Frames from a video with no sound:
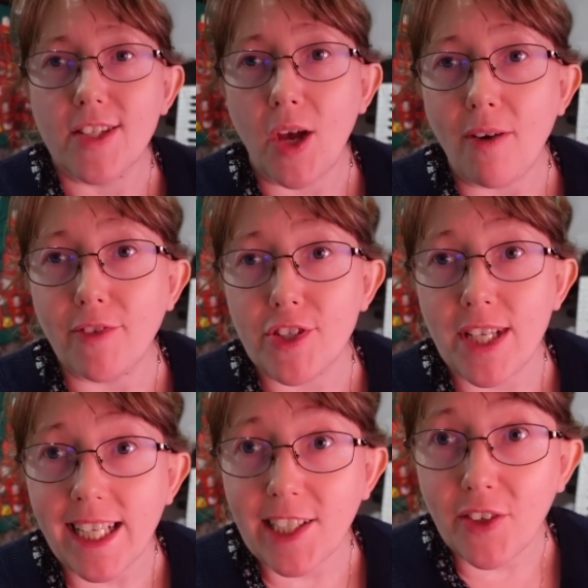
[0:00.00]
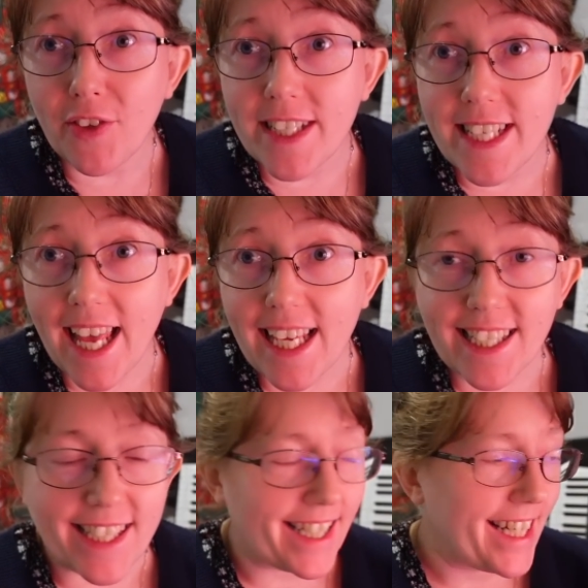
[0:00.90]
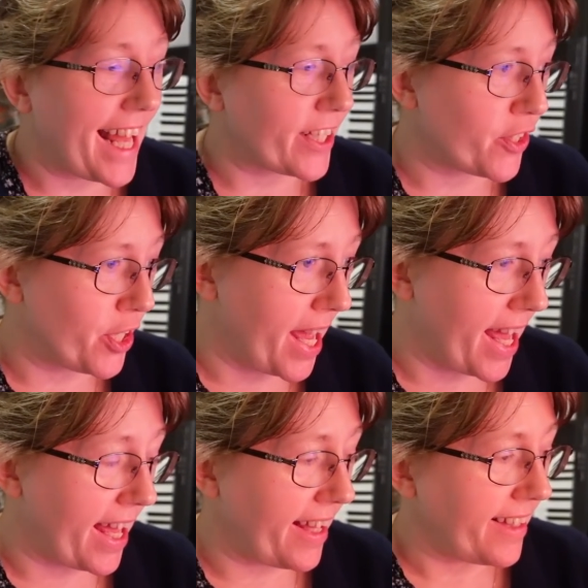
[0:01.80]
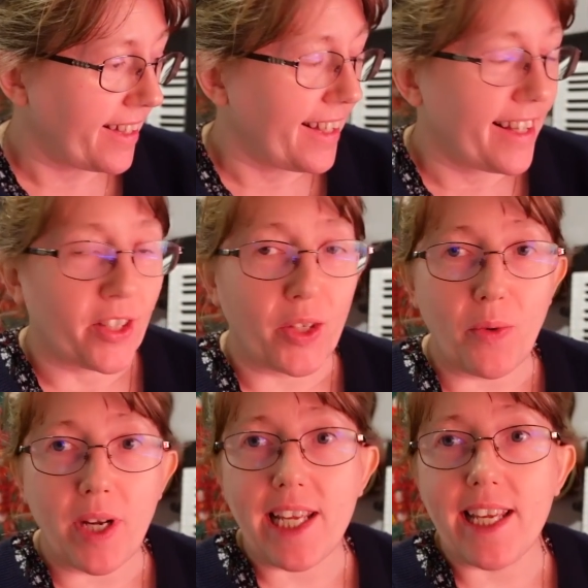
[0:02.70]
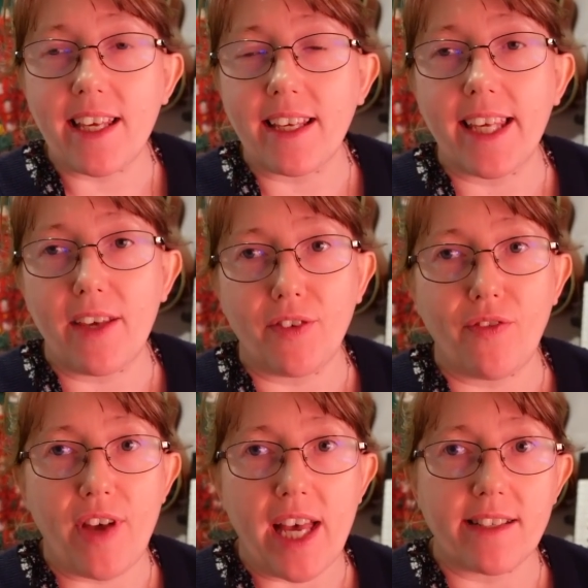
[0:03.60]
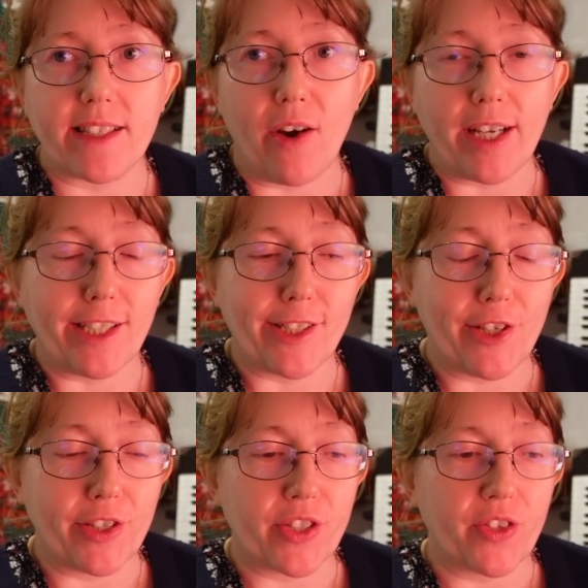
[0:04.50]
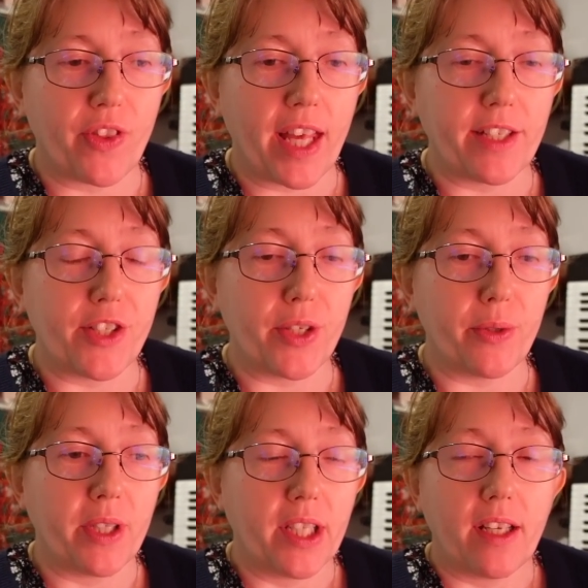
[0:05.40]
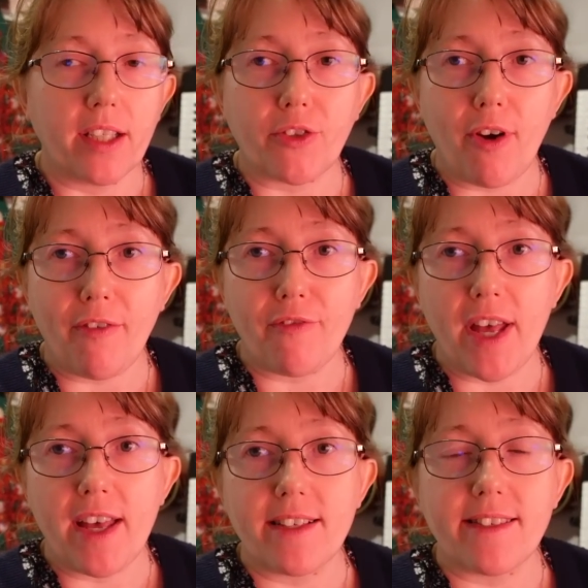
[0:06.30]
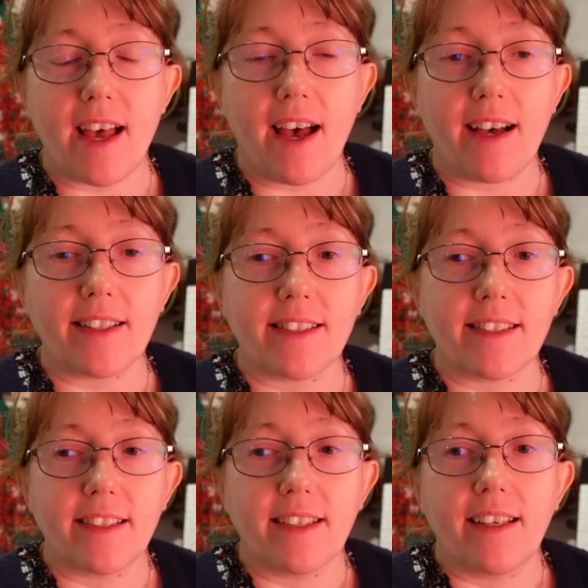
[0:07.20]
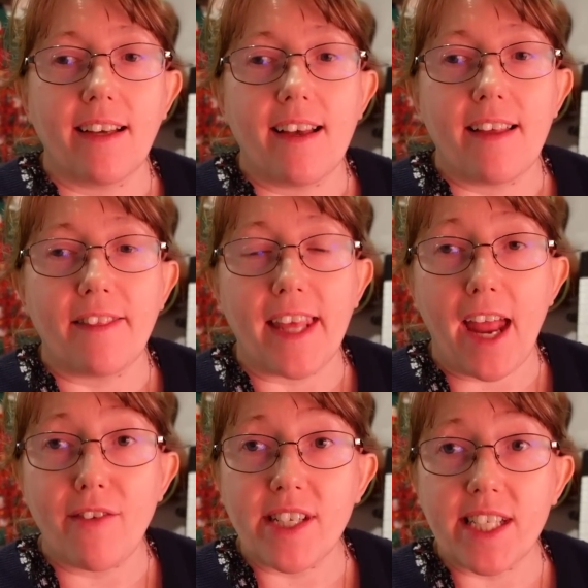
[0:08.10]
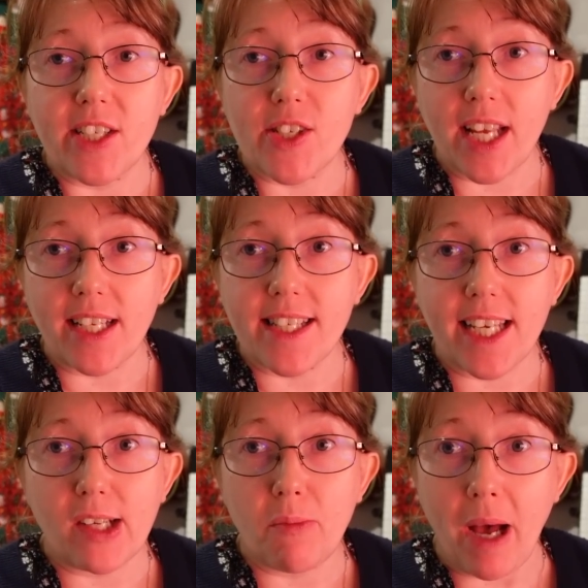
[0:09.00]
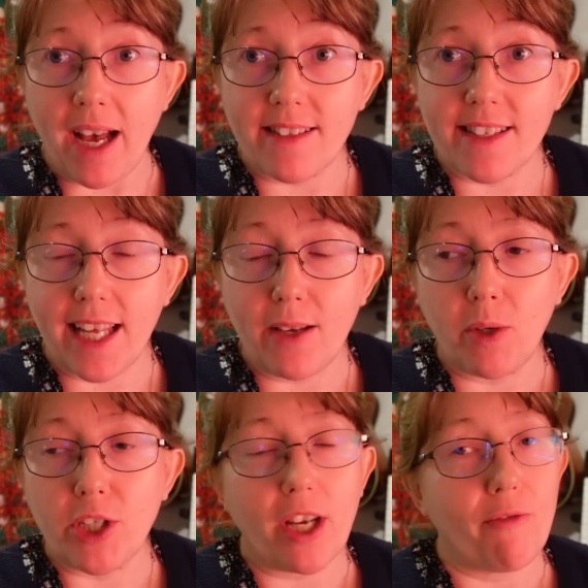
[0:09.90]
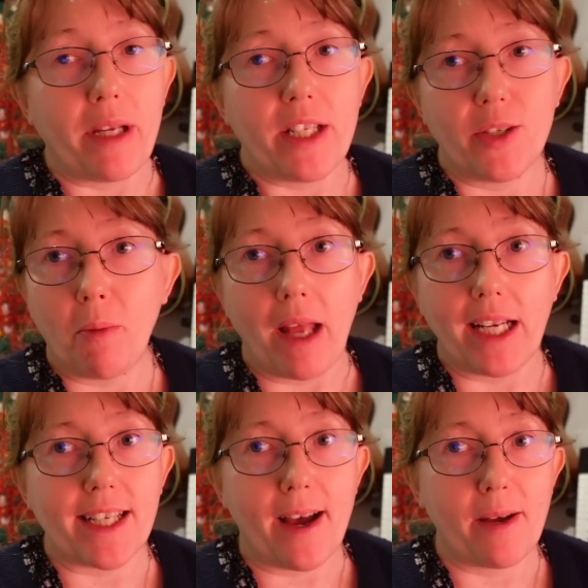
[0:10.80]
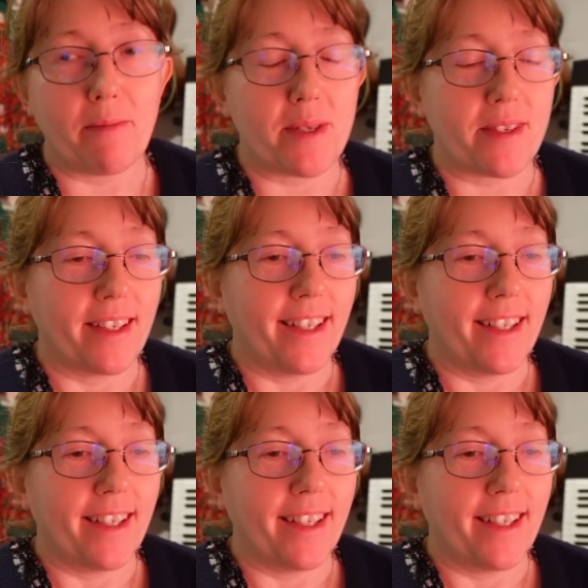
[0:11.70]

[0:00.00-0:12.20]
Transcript: So I've just added another date to next year. Unique Gift Fairs got in touch. They do craft fairs at the Heritage Centre in Barnsley, which I've been to many times.